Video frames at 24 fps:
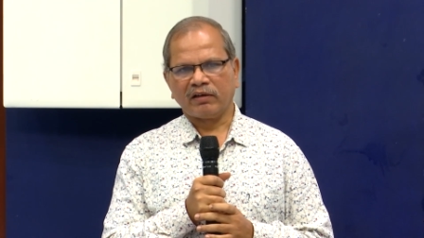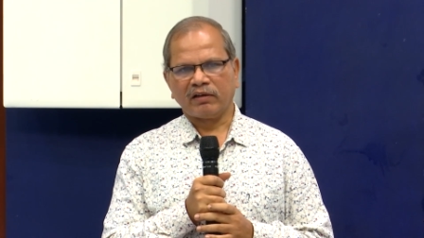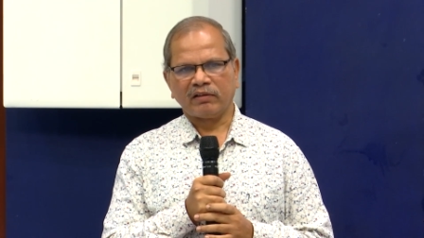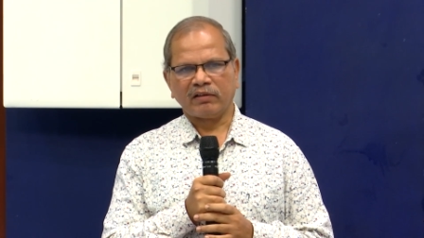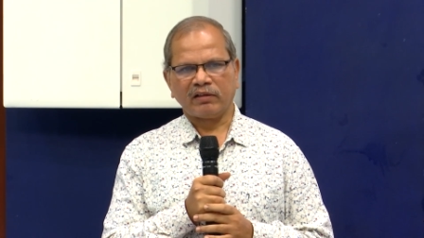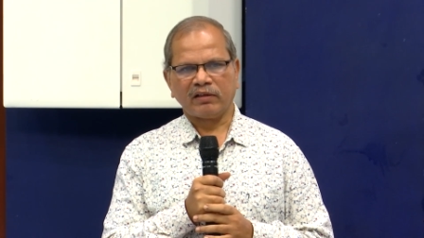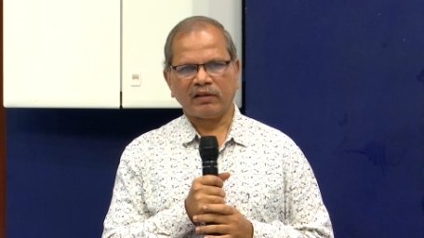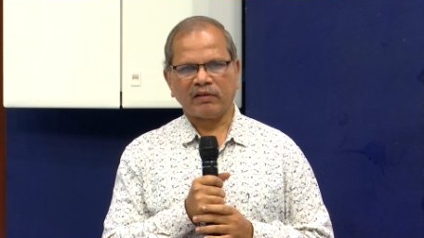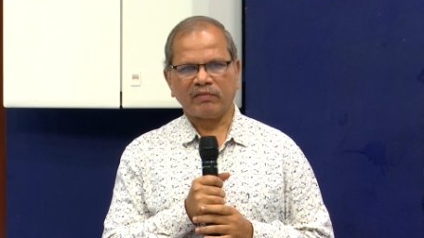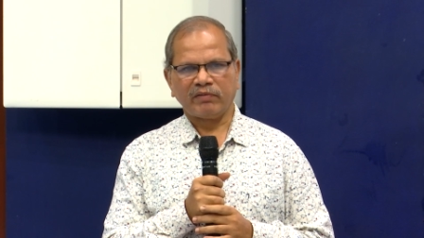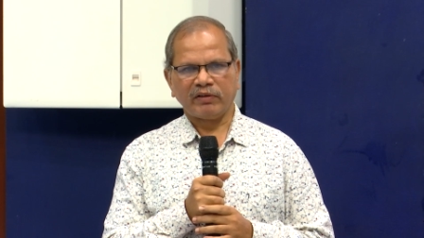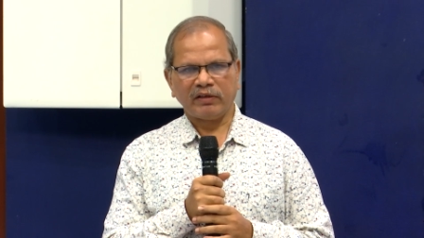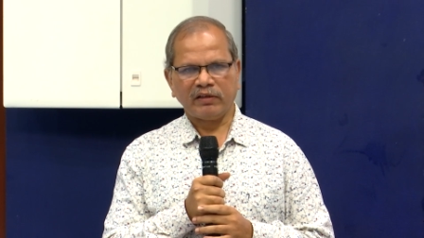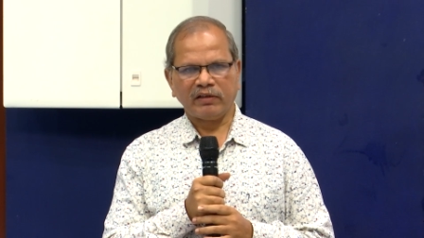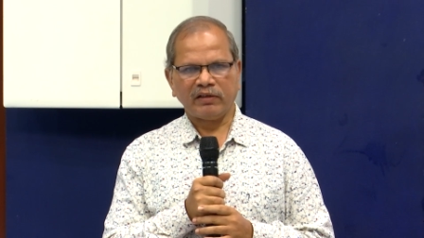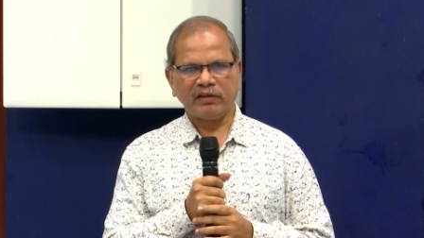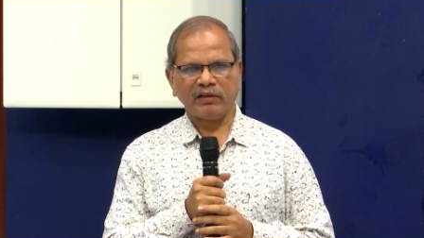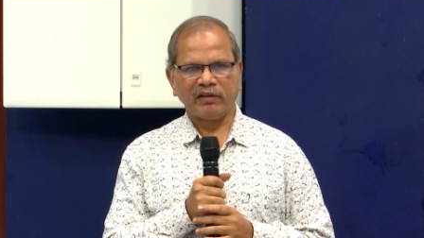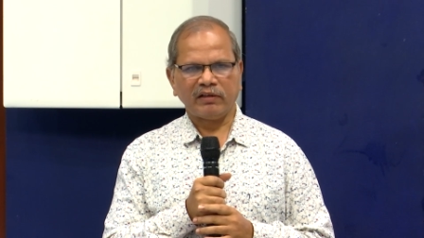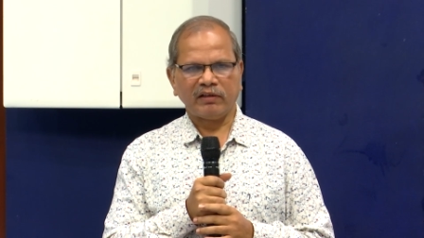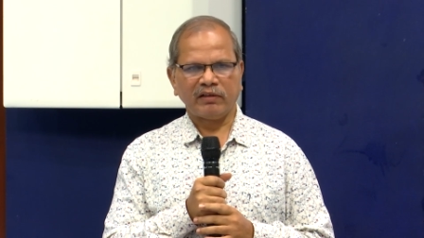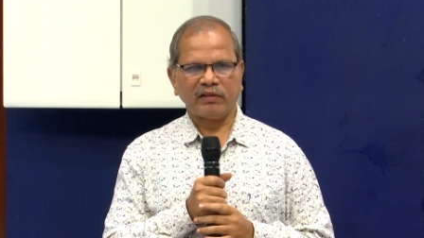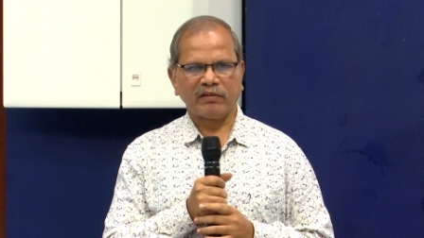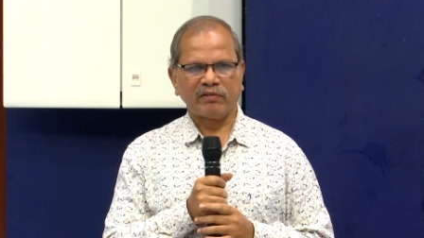They are
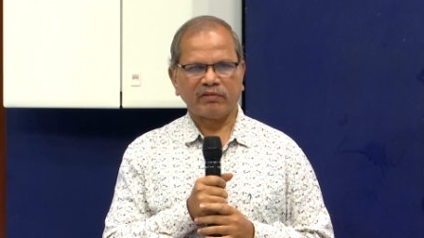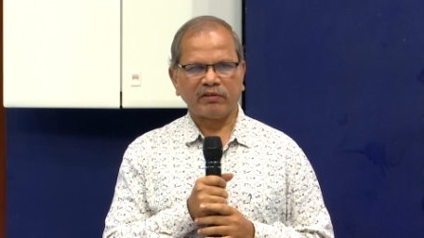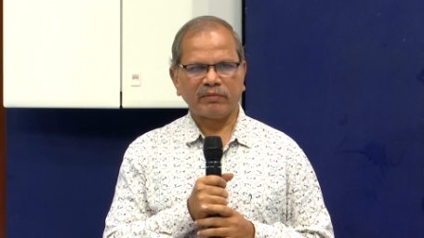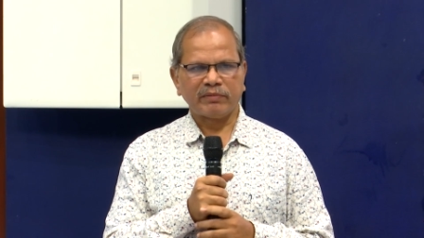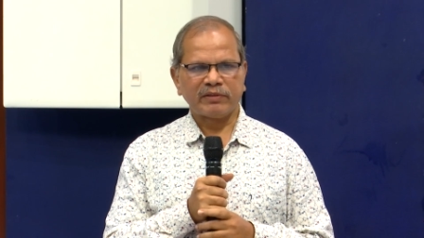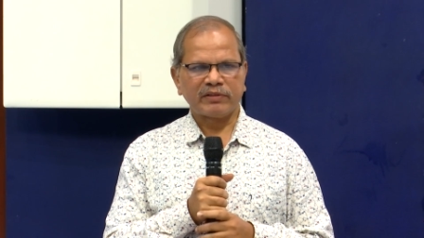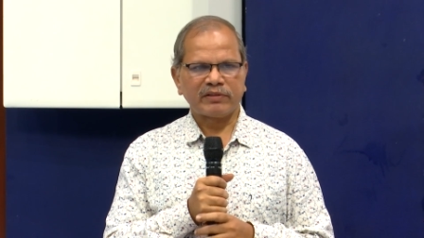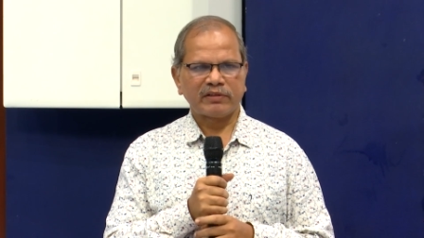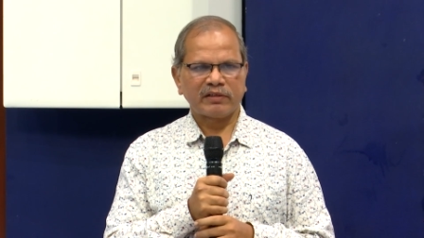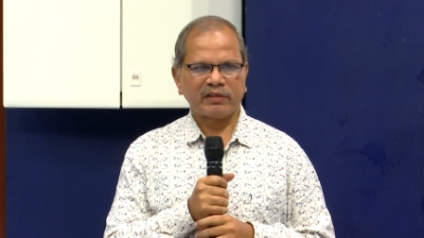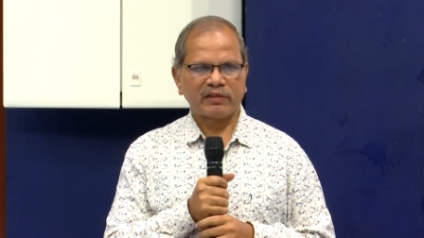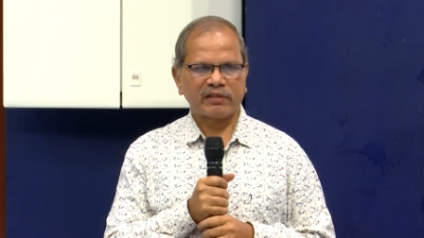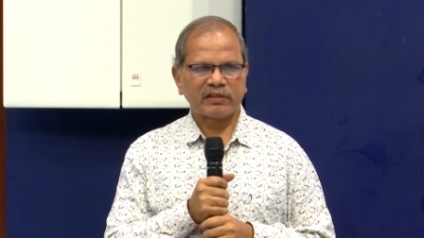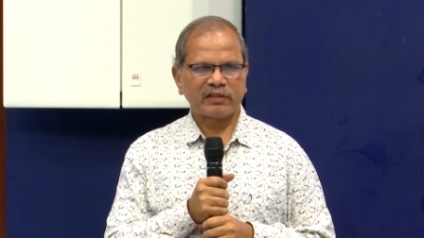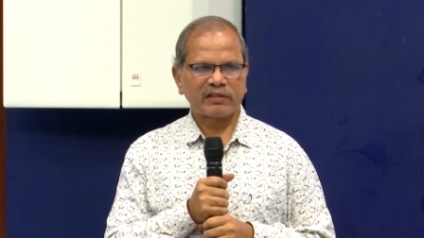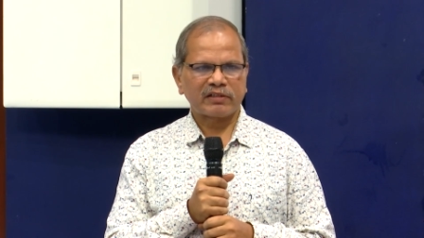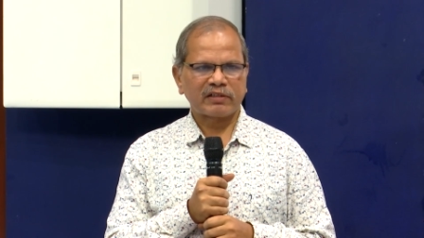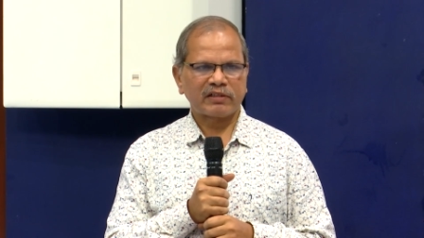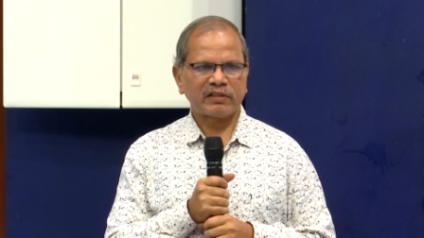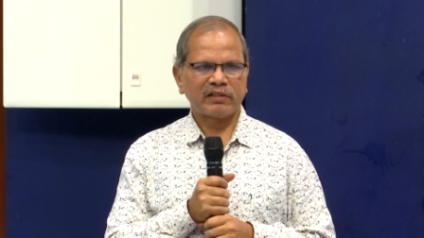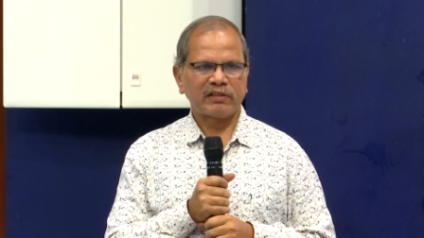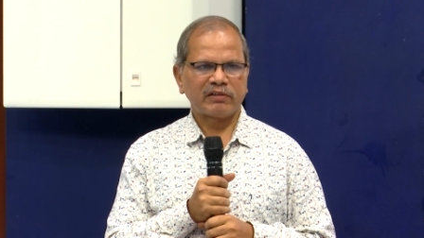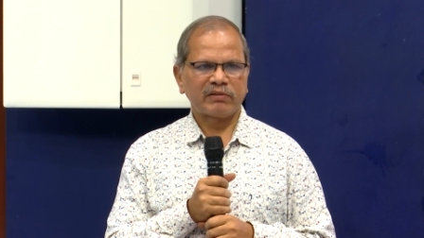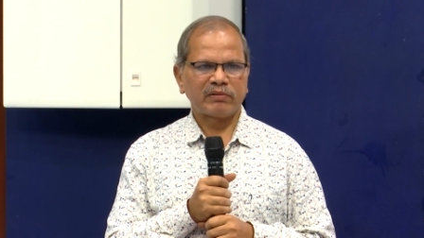very much
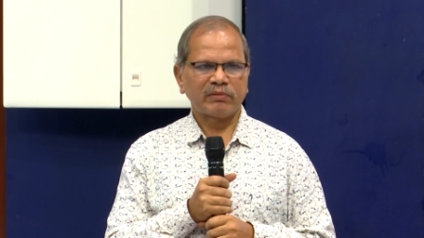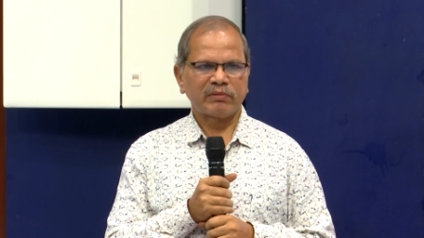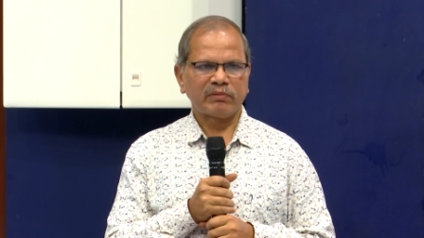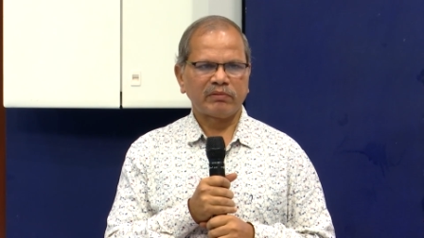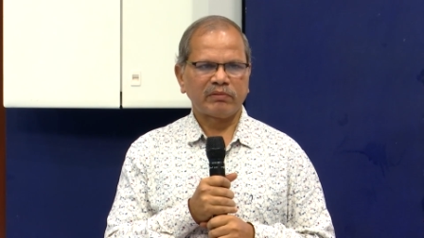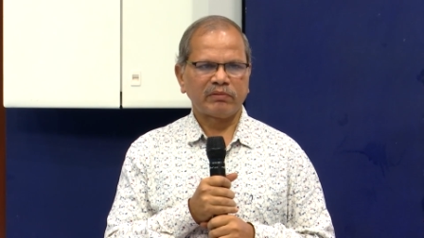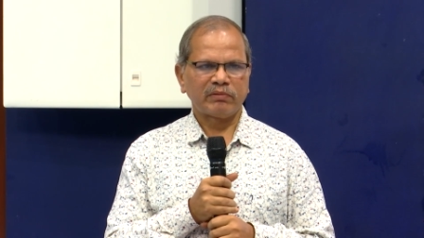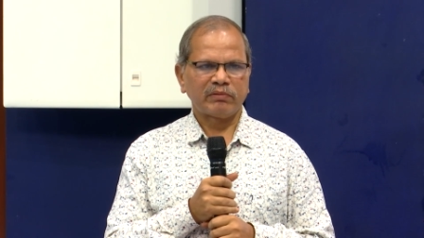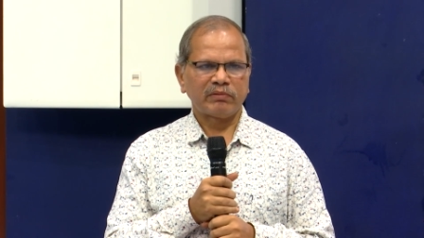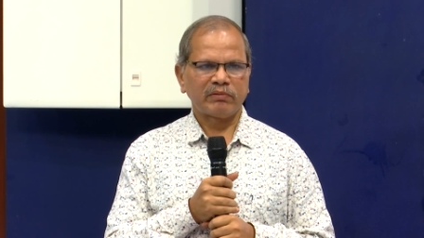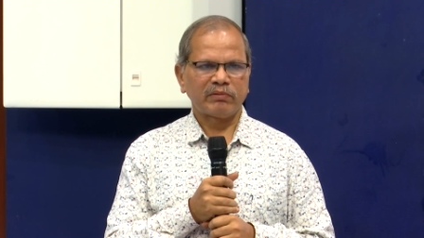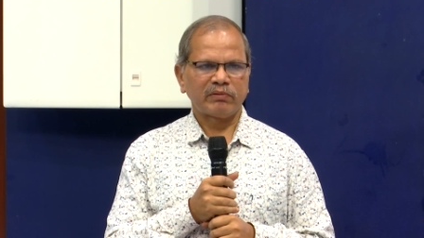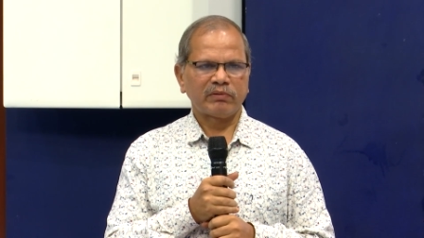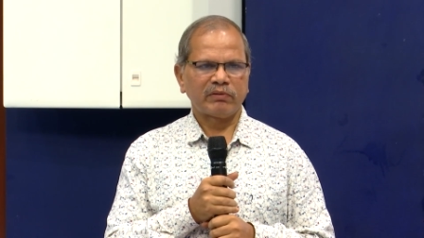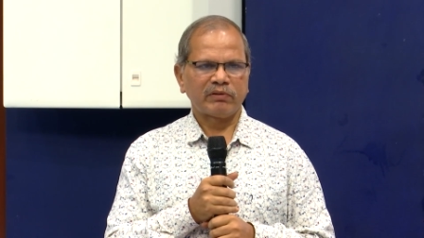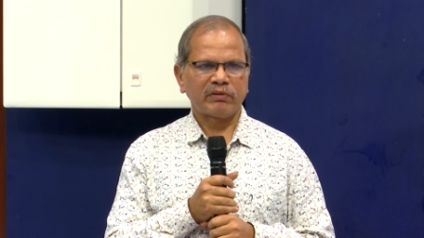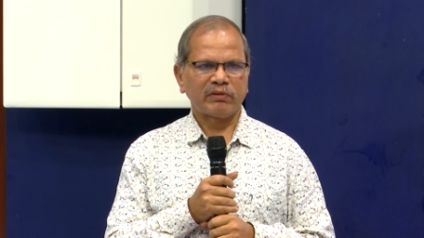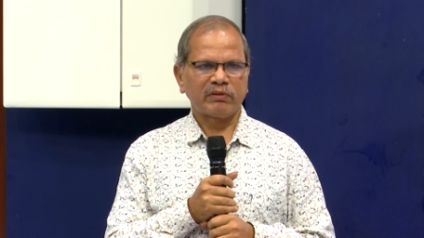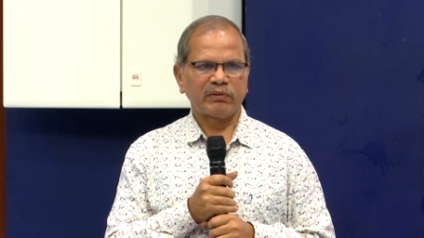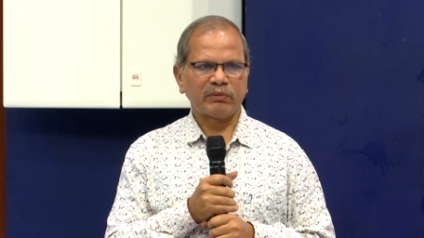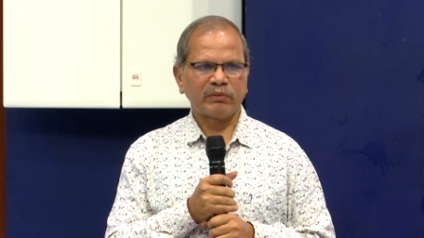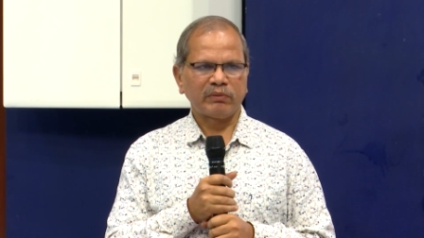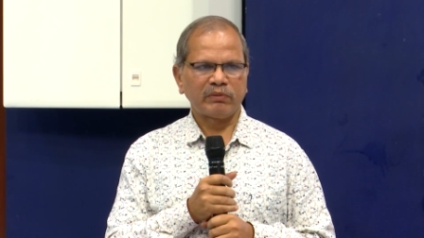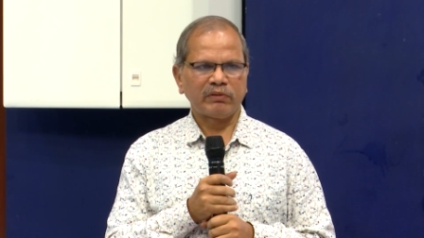interested to
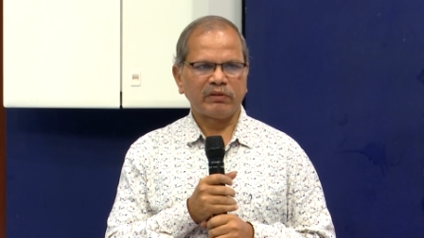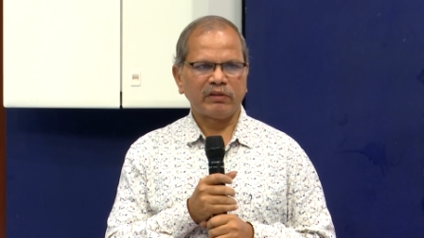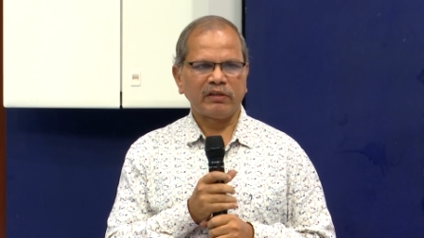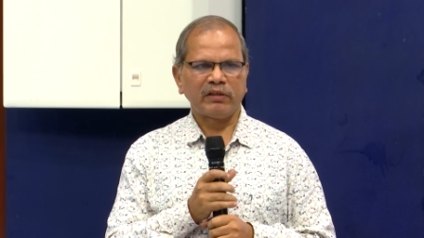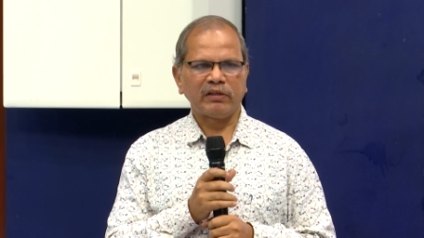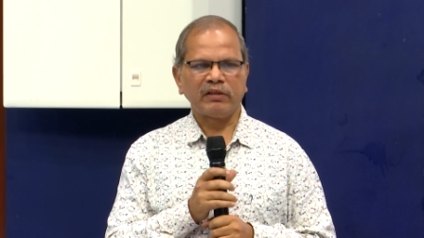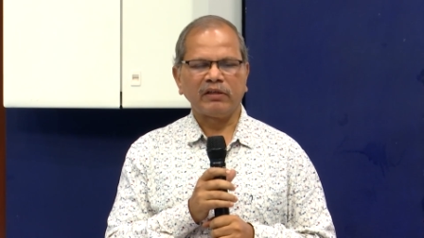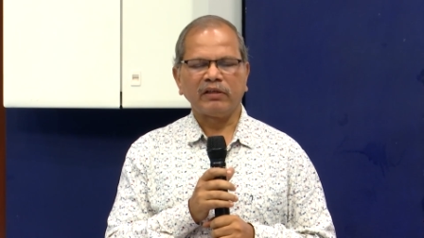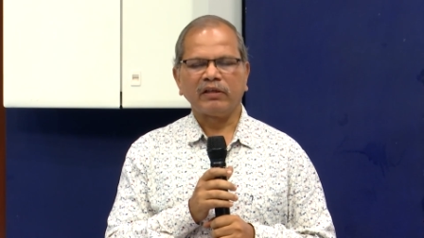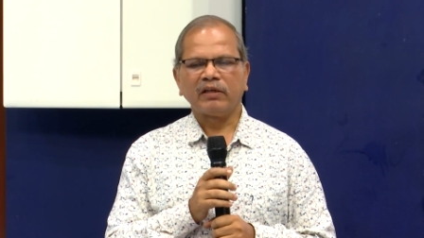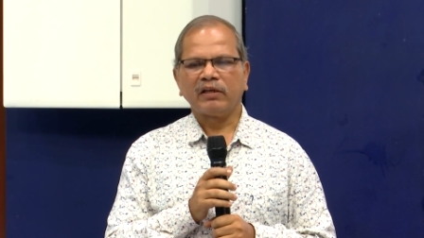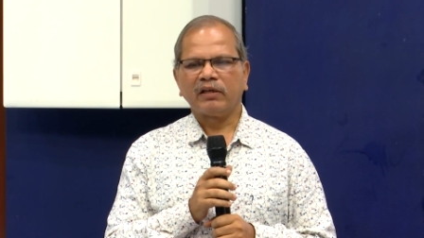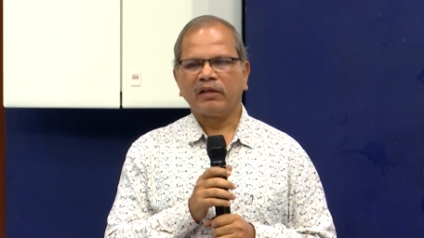do the